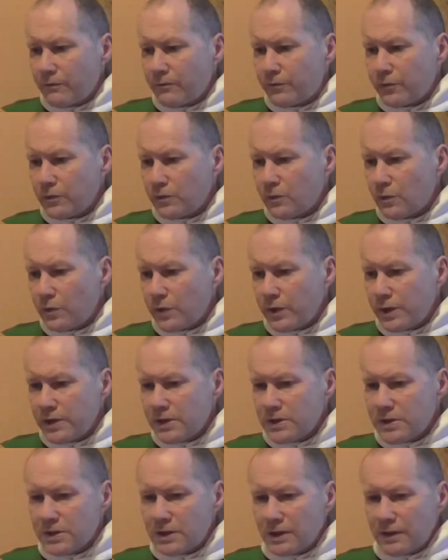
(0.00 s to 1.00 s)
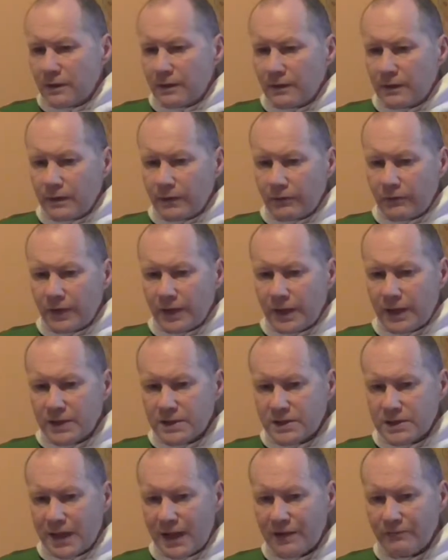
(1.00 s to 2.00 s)
for noise
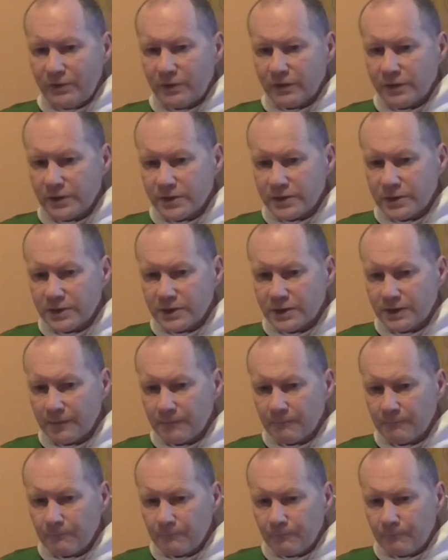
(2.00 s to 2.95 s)
creates heaviness.